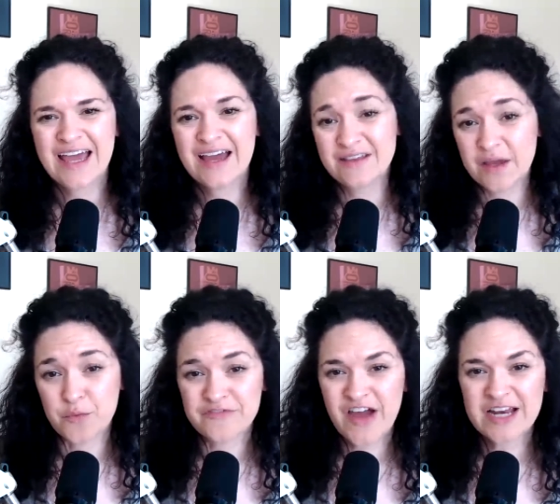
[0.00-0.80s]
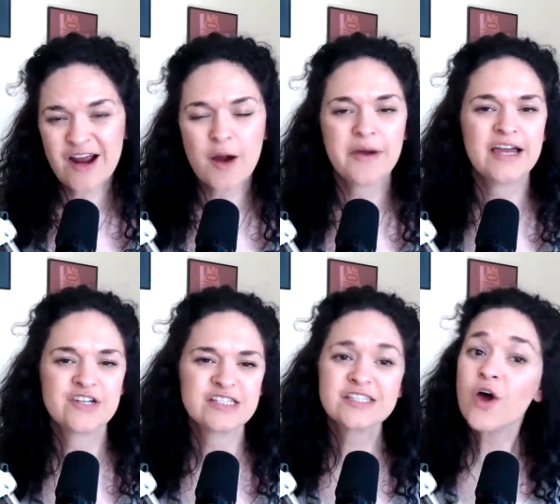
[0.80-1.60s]
like refined
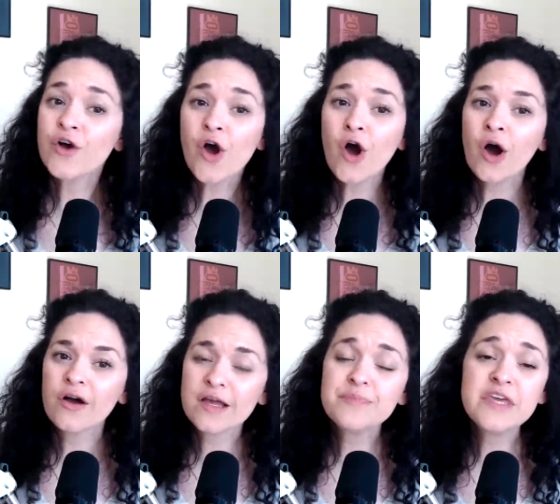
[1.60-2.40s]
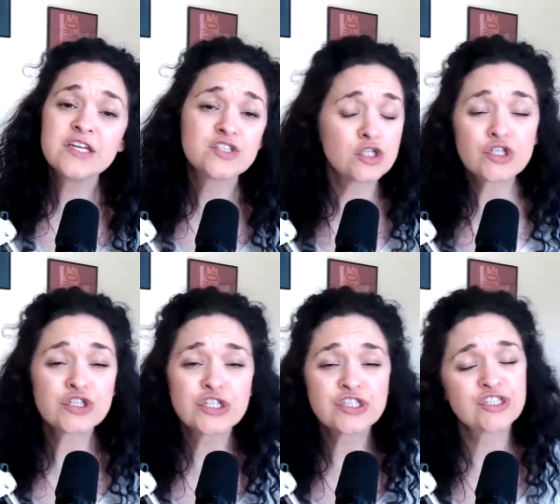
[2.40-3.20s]
carbohydrates and alcohol can be
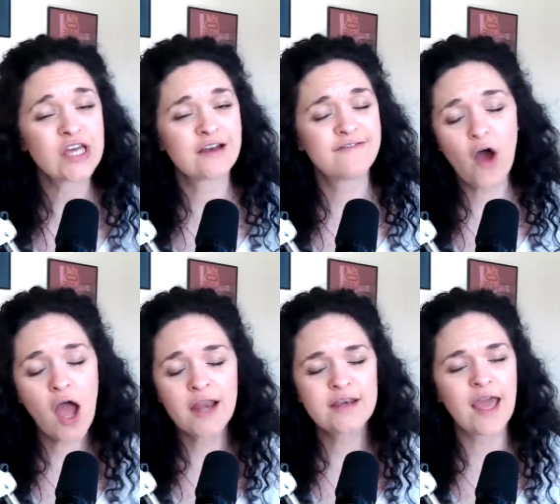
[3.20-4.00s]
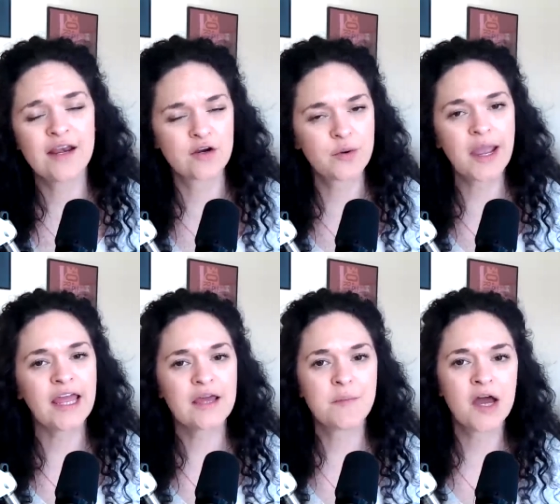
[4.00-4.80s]
delicious and fun and are
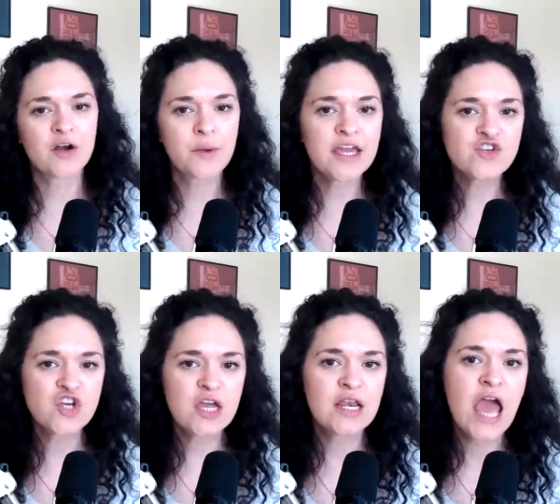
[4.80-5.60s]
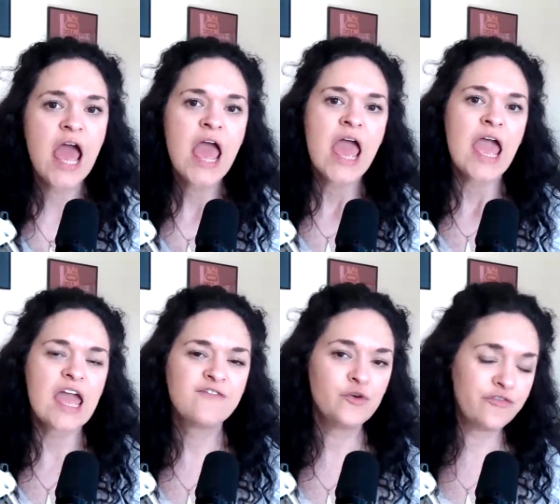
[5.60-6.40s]
great in moderation,
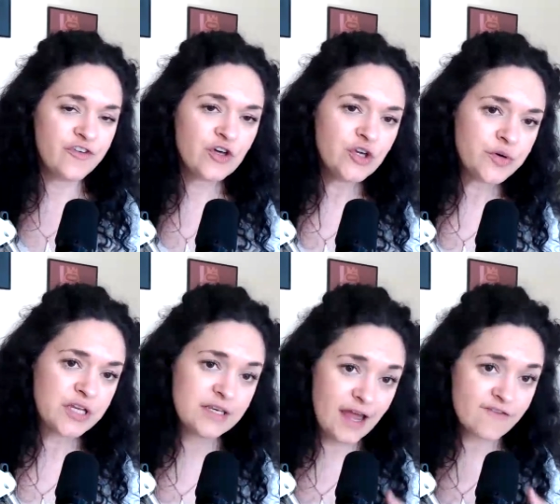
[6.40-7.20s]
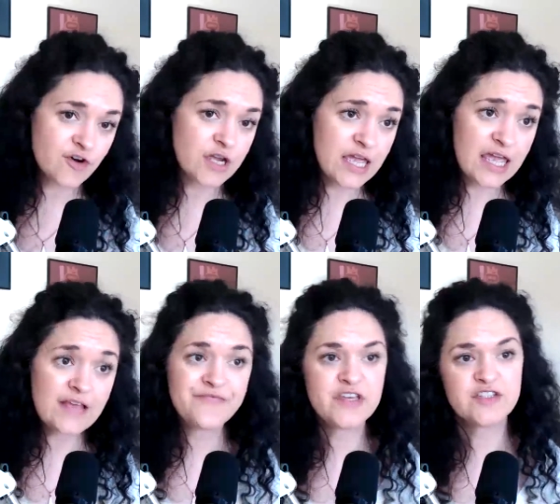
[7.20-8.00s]
if you feel you can never
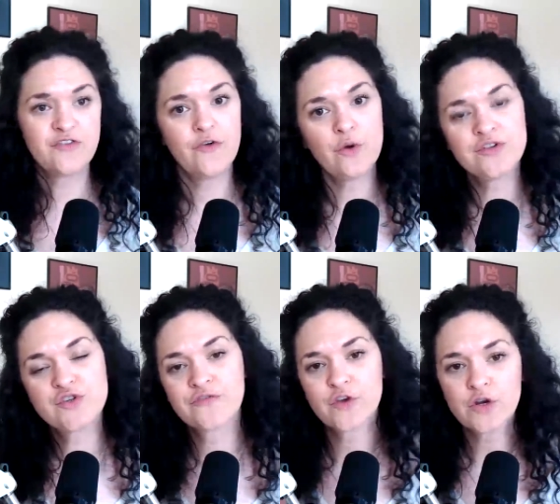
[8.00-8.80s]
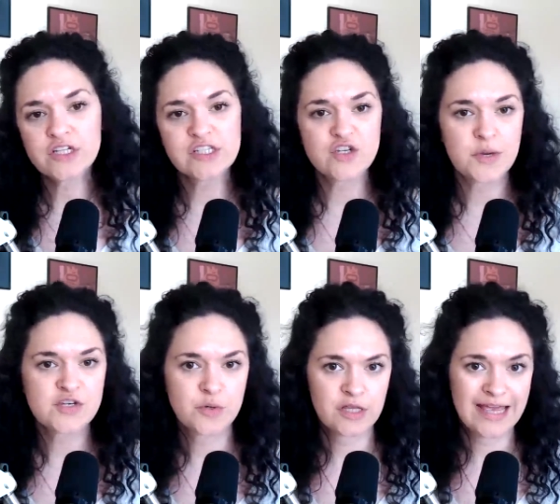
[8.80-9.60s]
eat these foods, or if you're in a
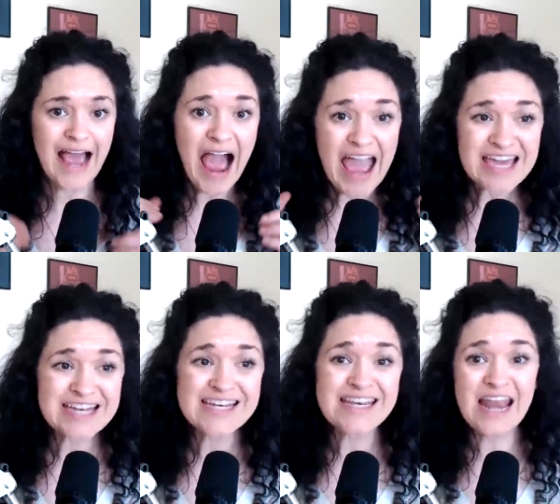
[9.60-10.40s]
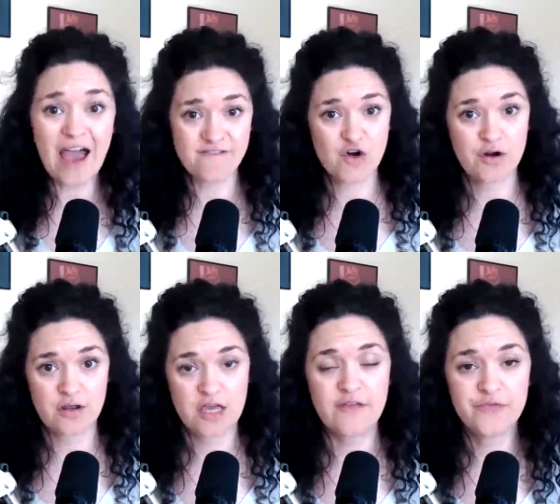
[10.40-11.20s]
situation where you're like, I can never
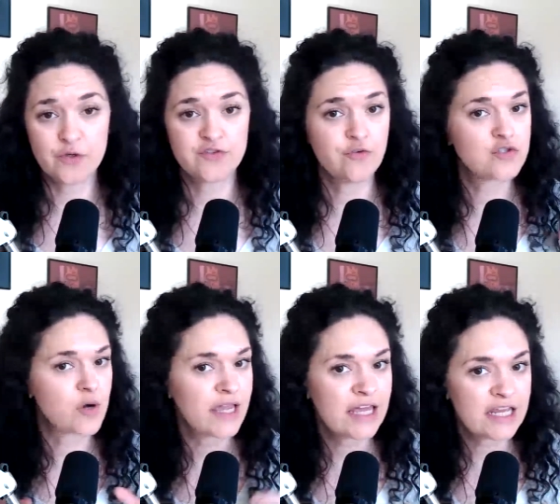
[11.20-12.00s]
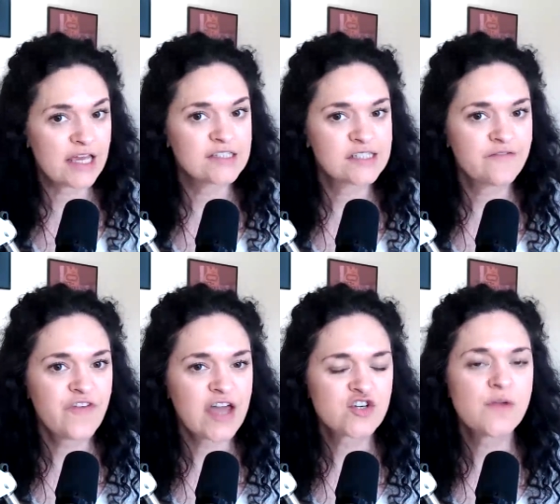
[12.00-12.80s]
eat those foods or I get a yeast
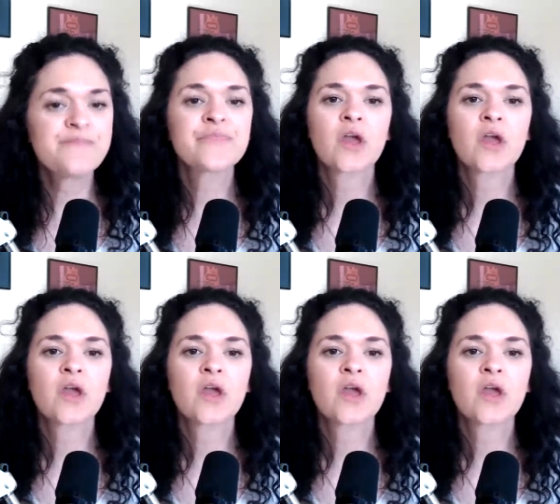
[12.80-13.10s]
infection,